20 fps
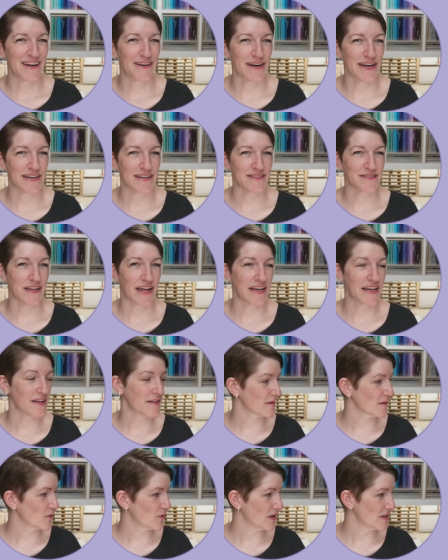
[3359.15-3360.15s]
All right,
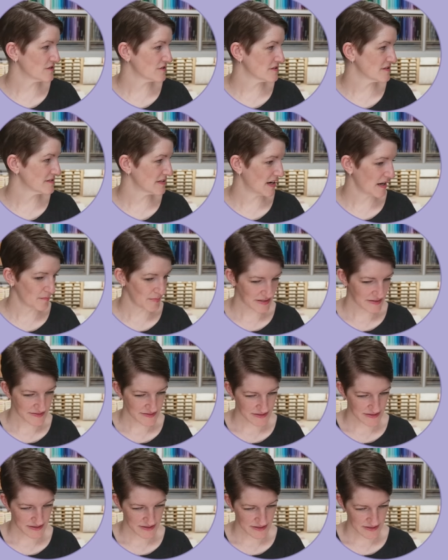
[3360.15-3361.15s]
any other questions that I
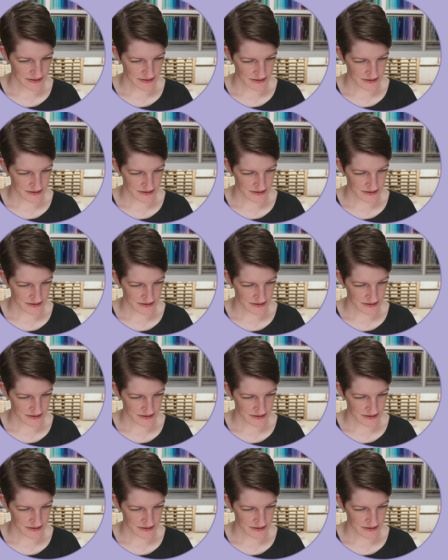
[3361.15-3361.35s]
missed?